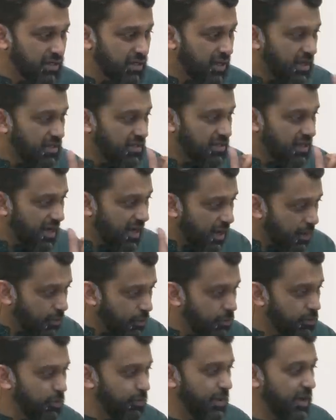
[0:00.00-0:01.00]
say
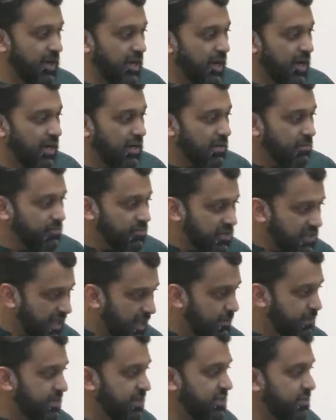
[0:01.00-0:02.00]
A'udhu Billah, say
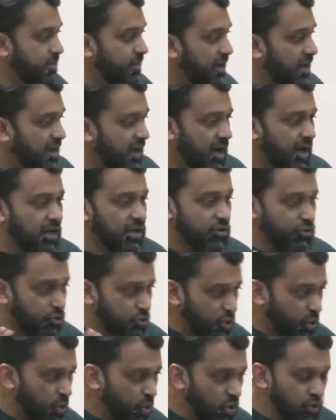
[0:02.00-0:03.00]
Bismillah,
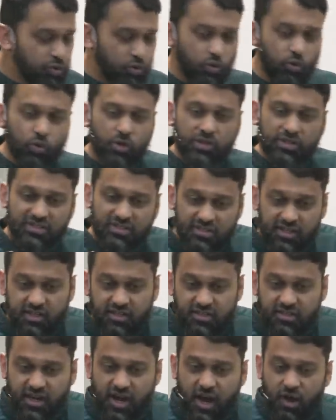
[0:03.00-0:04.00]
do wudu,
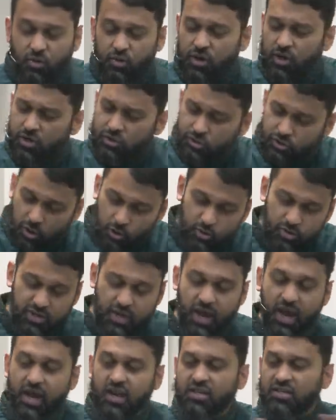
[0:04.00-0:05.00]
sit down, don't
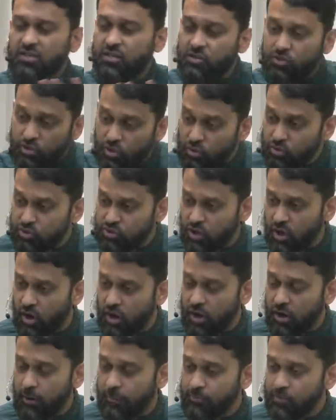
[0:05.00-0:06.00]
act, don't
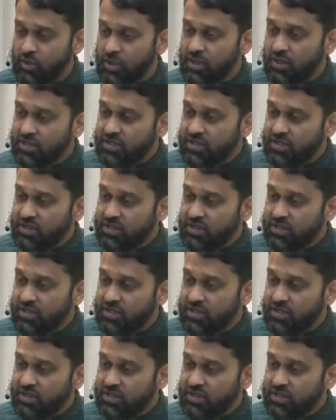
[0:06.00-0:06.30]
talk.